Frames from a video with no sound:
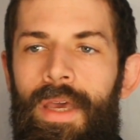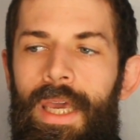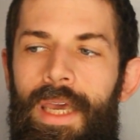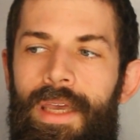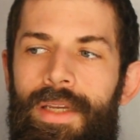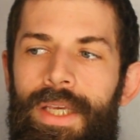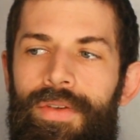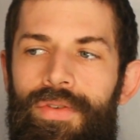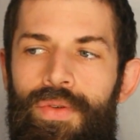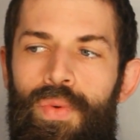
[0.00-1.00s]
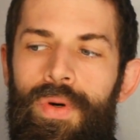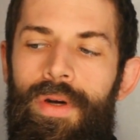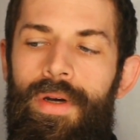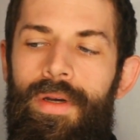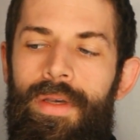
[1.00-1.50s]
And his
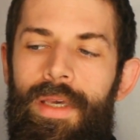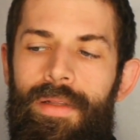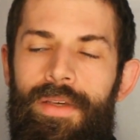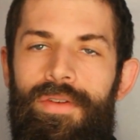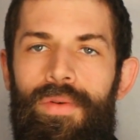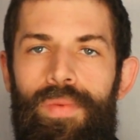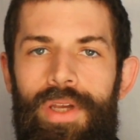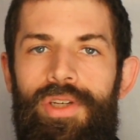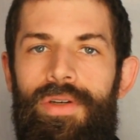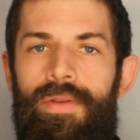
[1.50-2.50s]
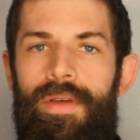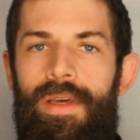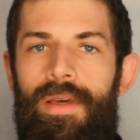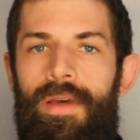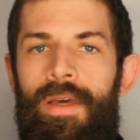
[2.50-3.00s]
Torah, at least
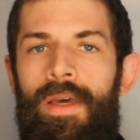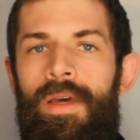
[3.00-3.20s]
originally,